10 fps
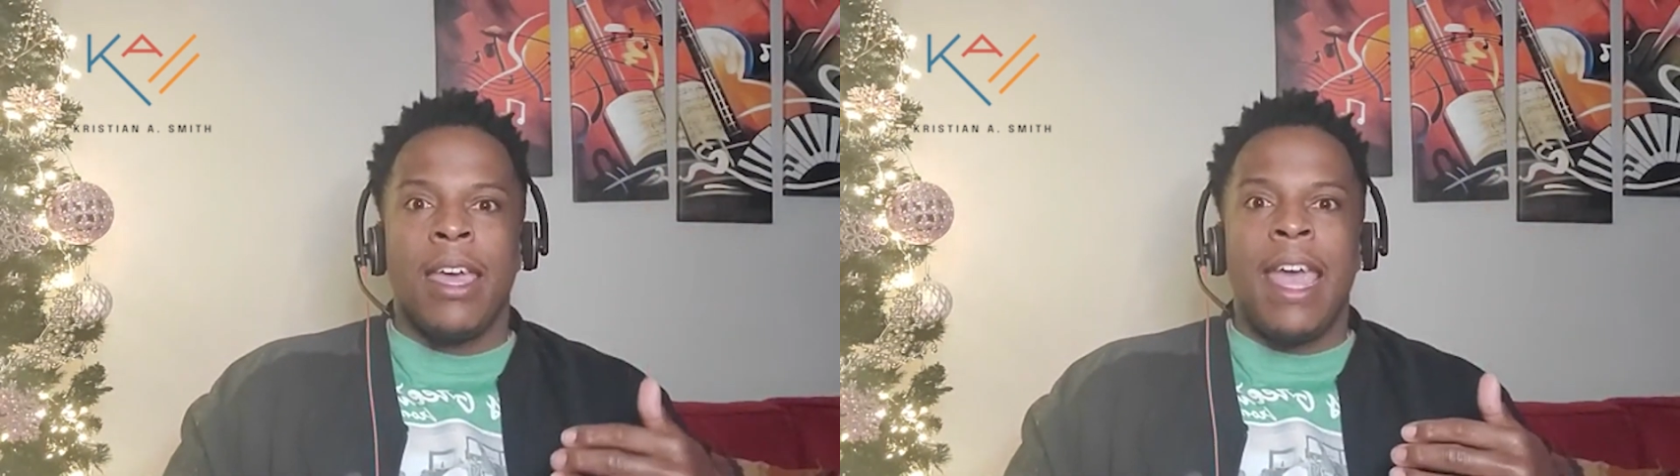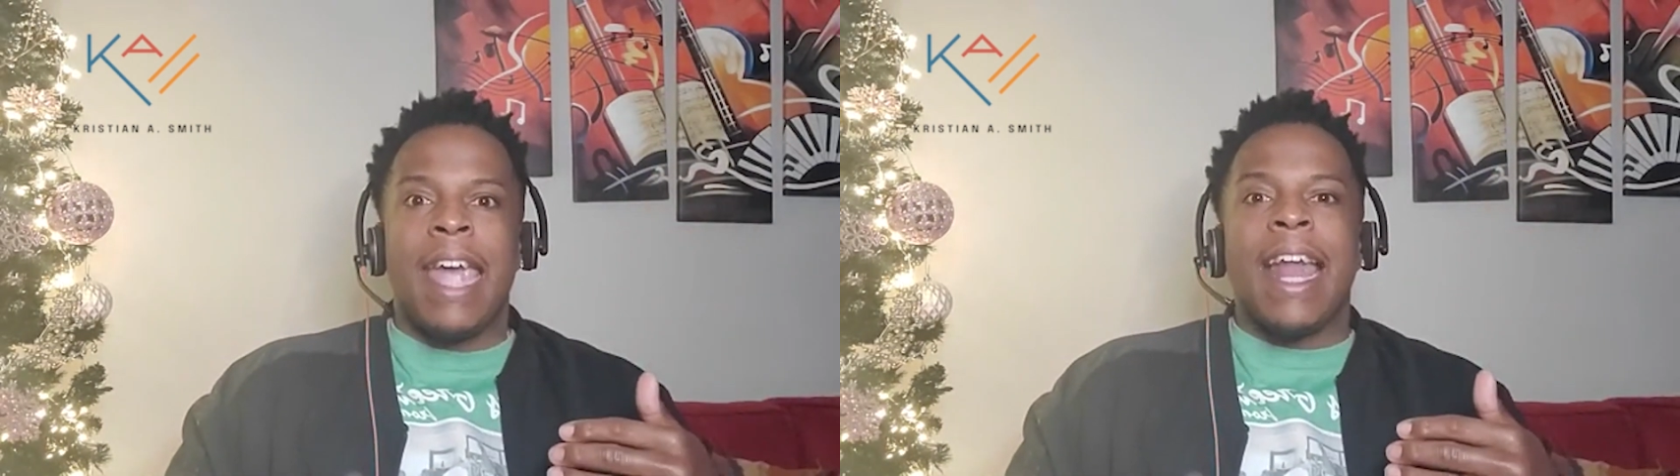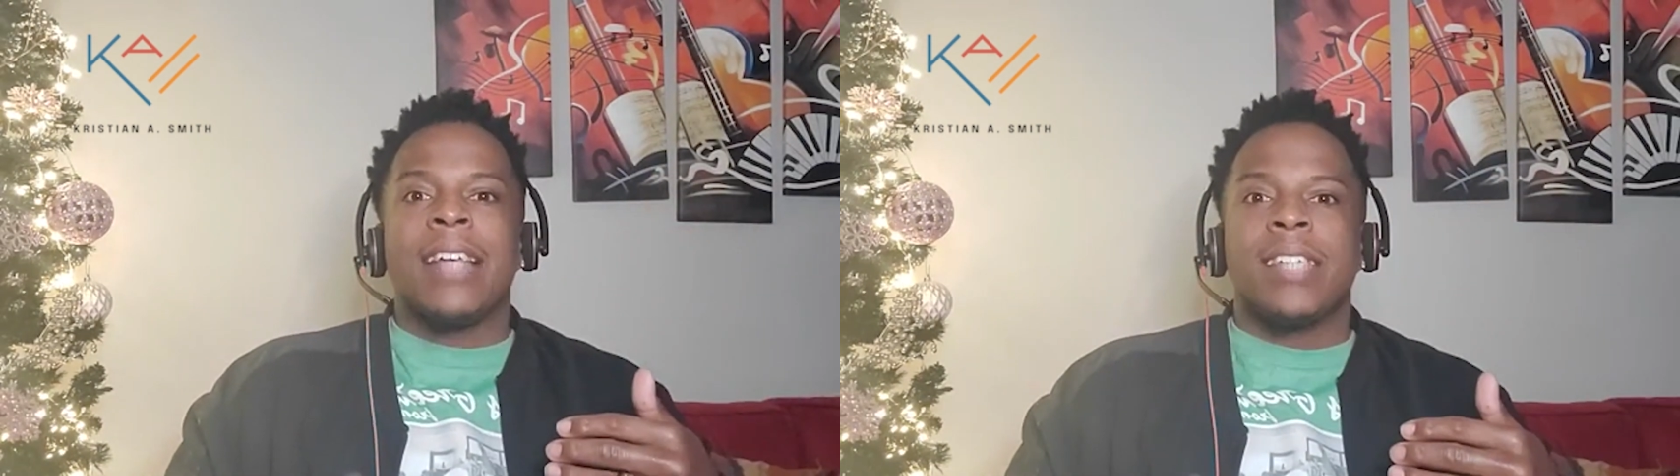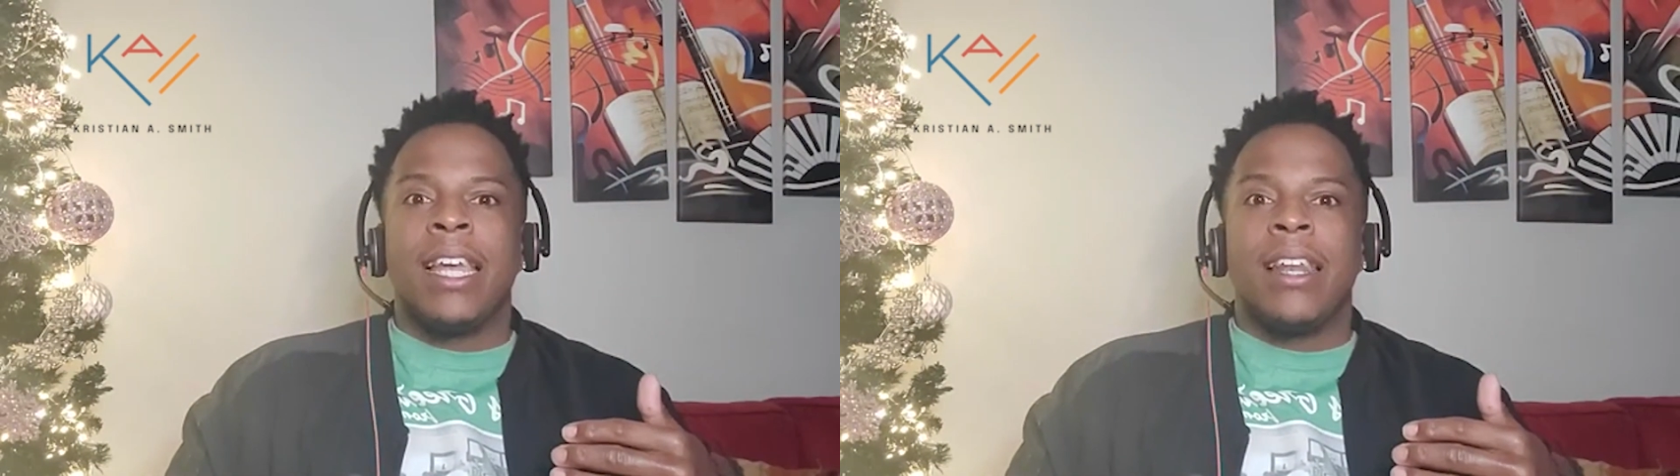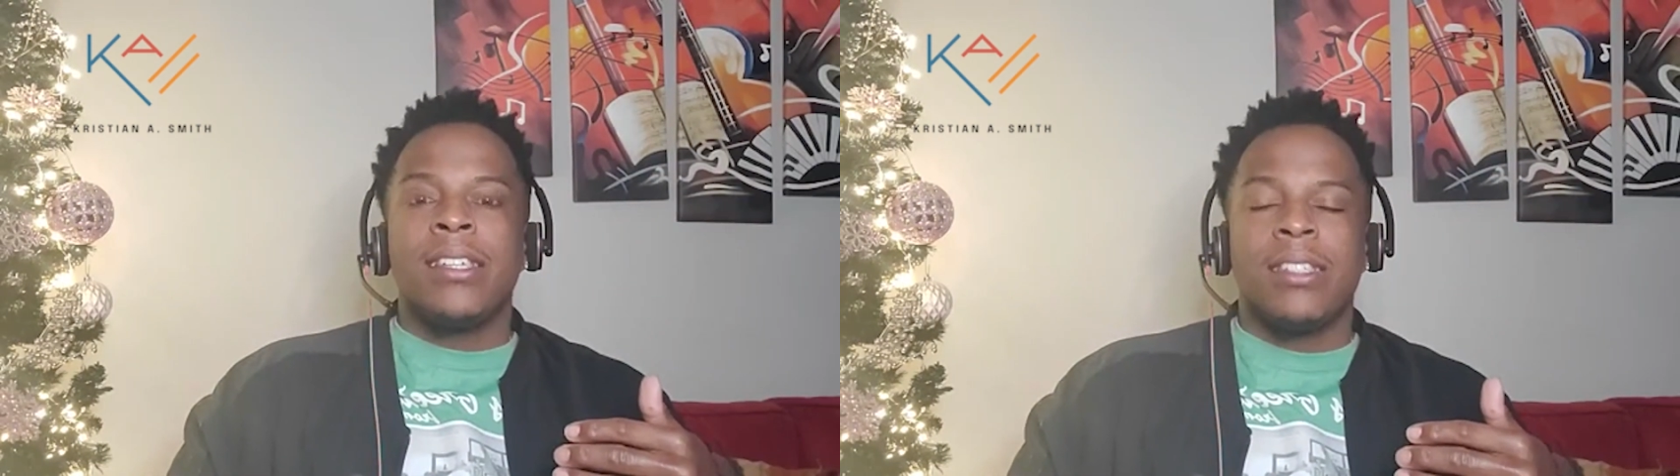and I say,
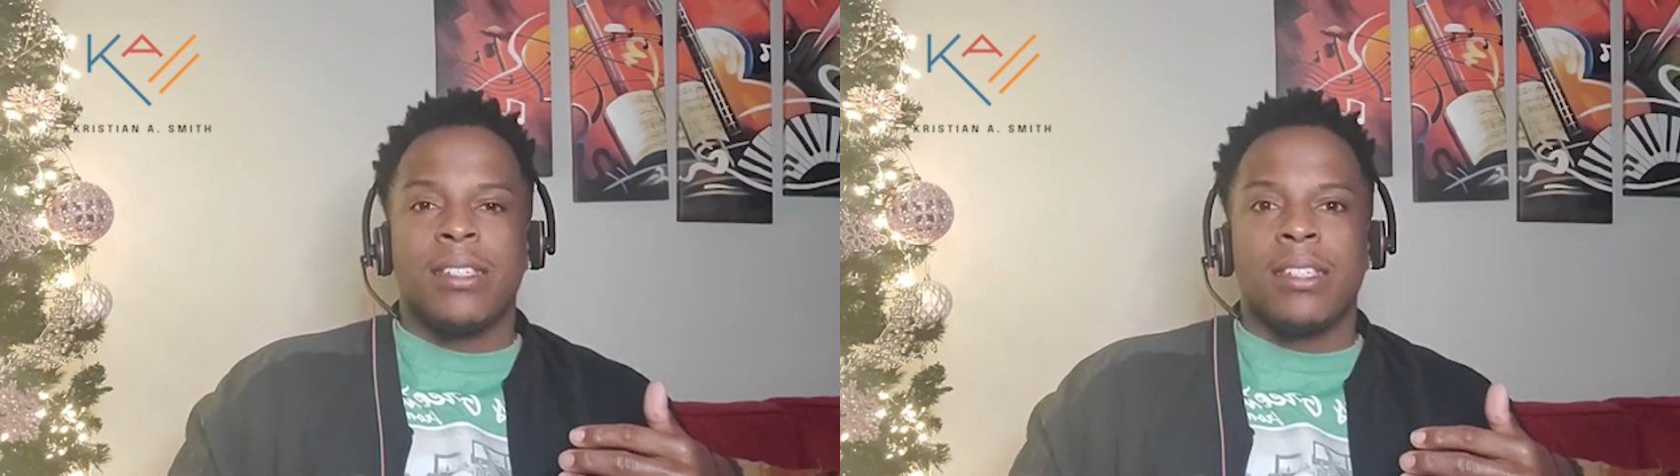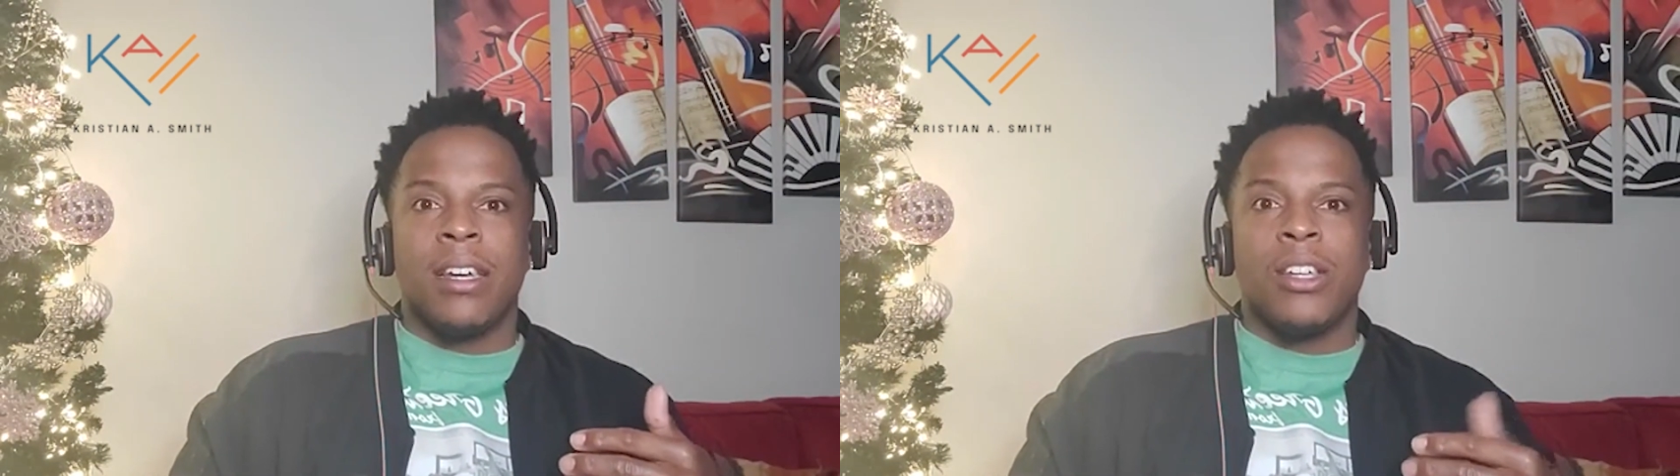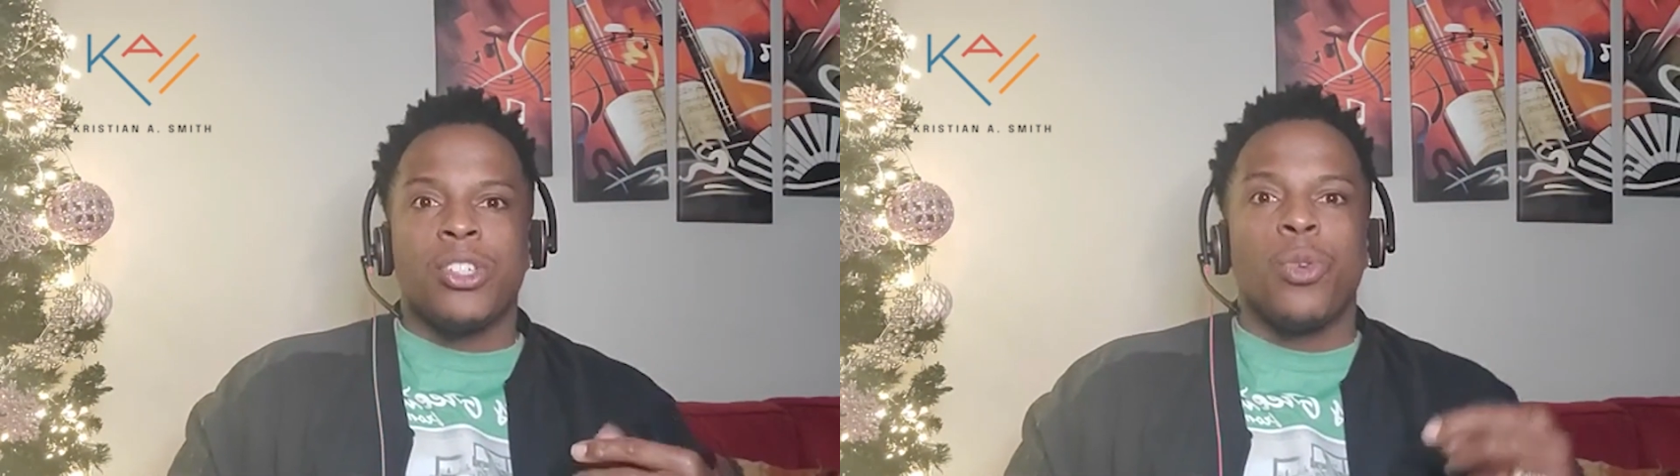let's discuss,